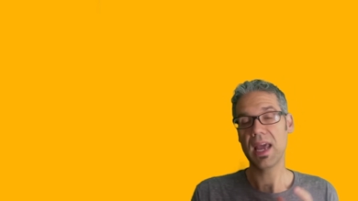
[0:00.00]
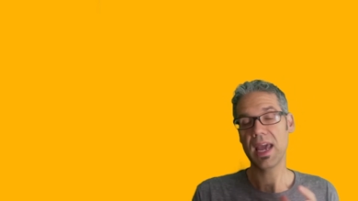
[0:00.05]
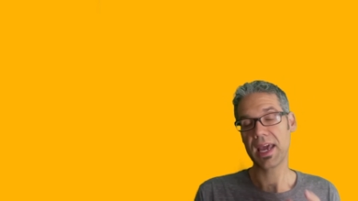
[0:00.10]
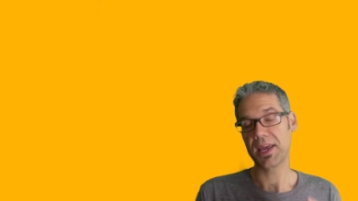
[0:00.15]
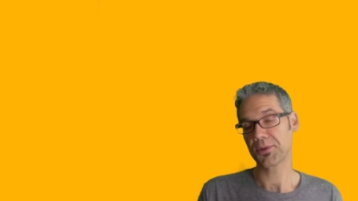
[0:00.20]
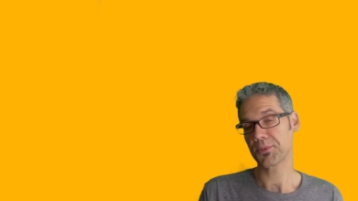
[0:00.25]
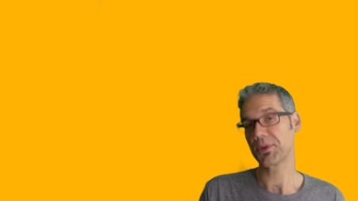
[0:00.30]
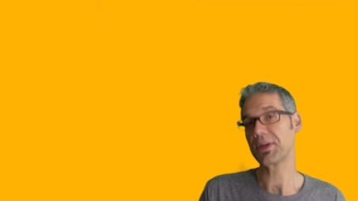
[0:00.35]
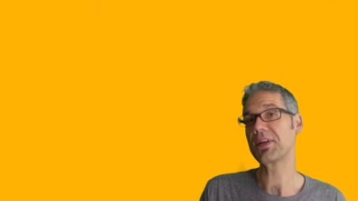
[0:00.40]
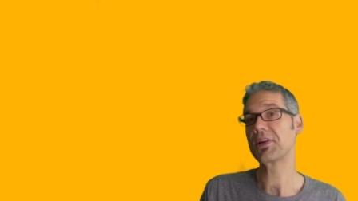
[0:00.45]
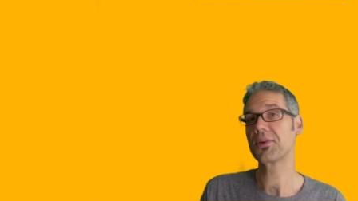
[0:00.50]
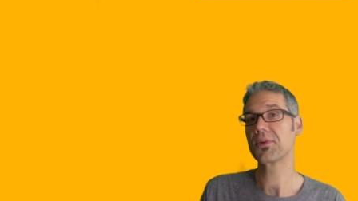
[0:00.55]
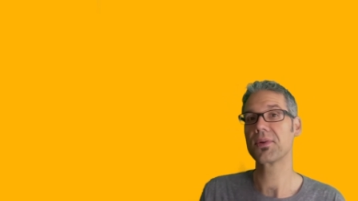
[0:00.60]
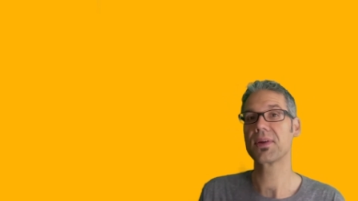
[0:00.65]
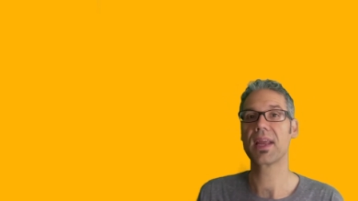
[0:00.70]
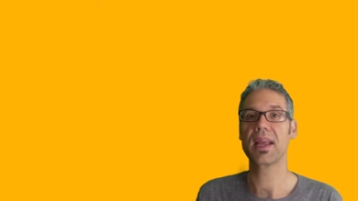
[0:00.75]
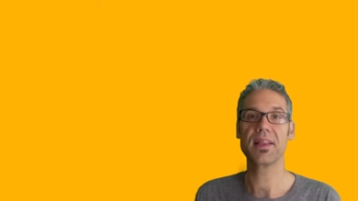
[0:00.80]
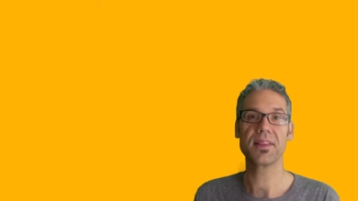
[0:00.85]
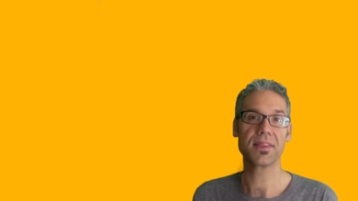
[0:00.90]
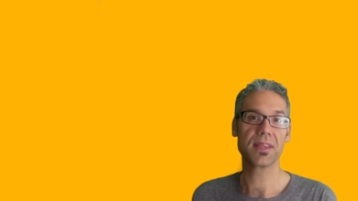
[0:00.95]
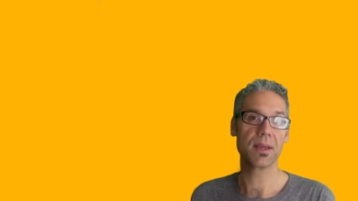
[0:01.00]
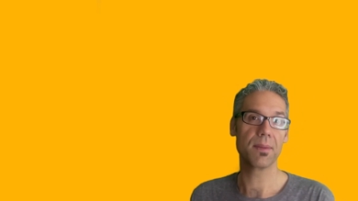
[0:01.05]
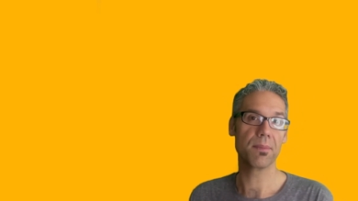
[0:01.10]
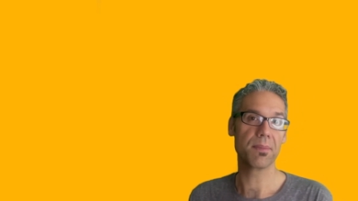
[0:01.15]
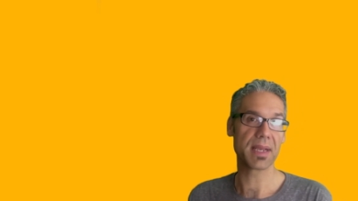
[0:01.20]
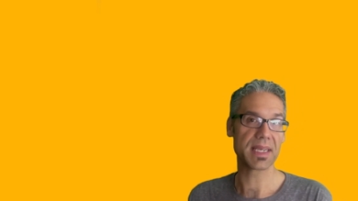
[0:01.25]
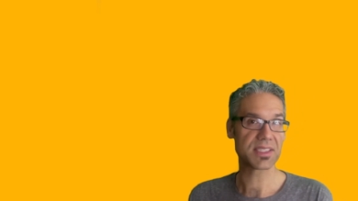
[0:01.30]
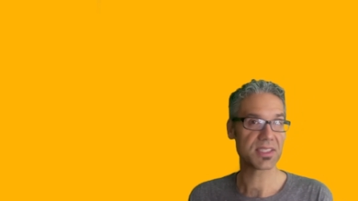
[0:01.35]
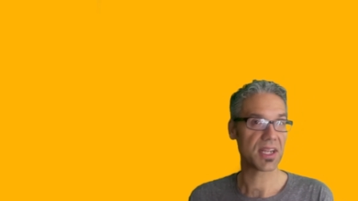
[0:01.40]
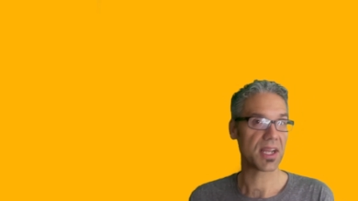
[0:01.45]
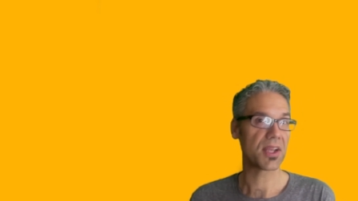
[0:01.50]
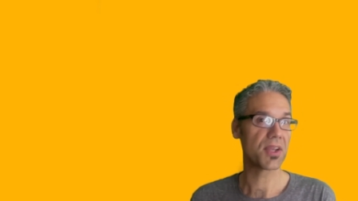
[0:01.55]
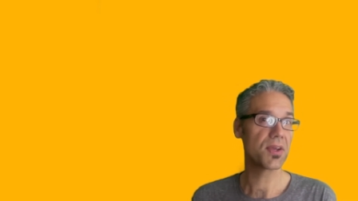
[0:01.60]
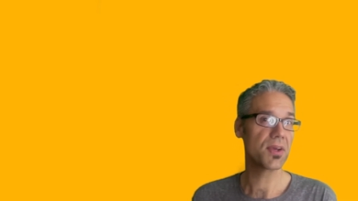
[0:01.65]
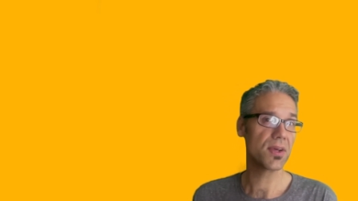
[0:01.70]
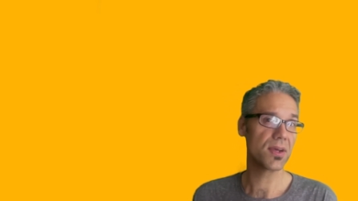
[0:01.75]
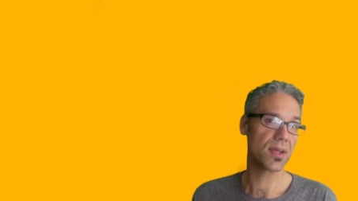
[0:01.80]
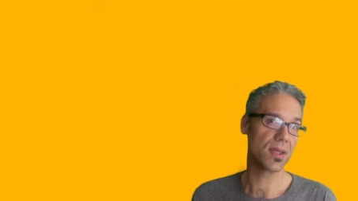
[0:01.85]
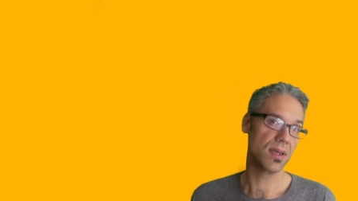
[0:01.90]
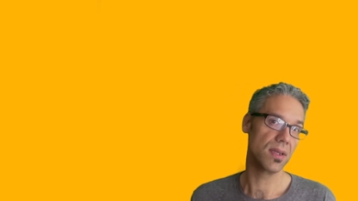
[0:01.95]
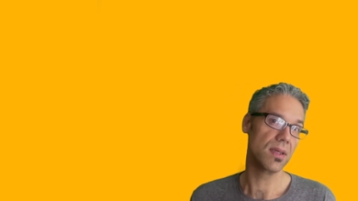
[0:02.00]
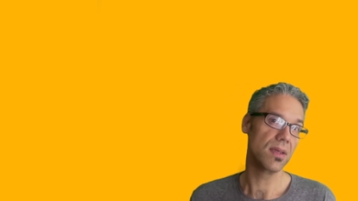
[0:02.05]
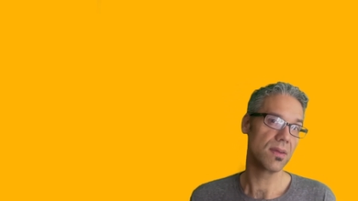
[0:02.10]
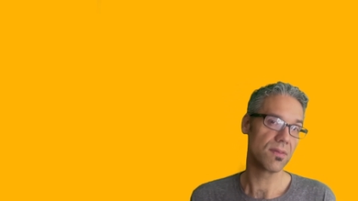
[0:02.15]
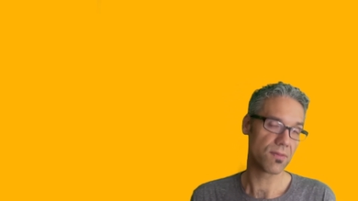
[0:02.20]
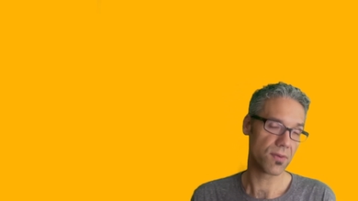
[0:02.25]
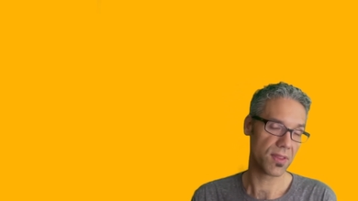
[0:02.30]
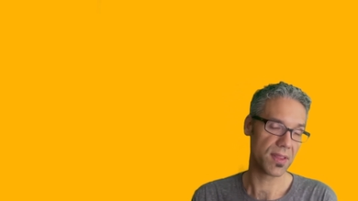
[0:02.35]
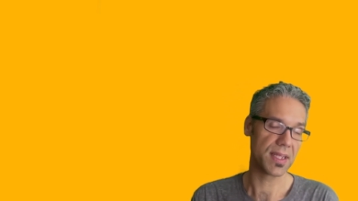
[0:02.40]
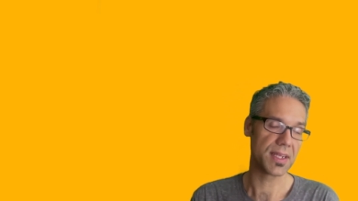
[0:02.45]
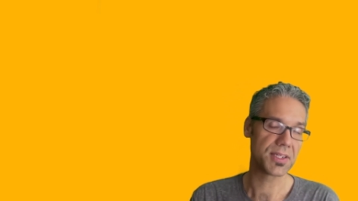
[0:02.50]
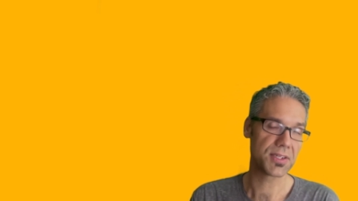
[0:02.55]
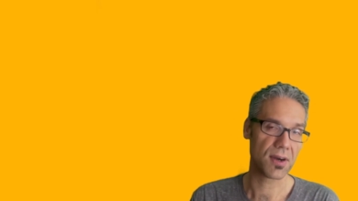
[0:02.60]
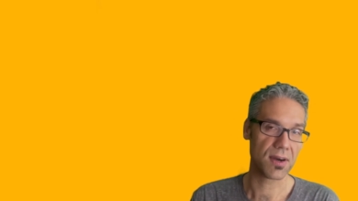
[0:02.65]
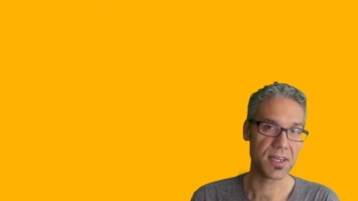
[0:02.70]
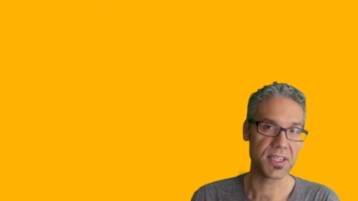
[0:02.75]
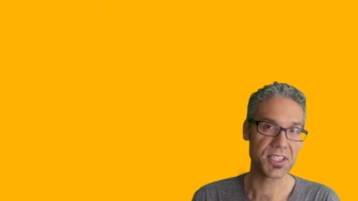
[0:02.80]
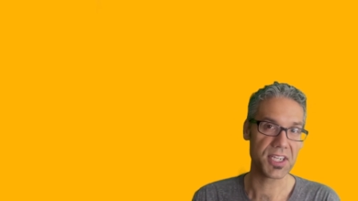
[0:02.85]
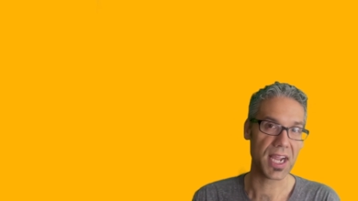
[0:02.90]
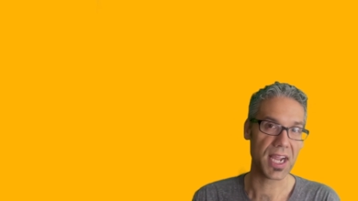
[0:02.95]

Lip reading: and recreate them best I could for the ATARI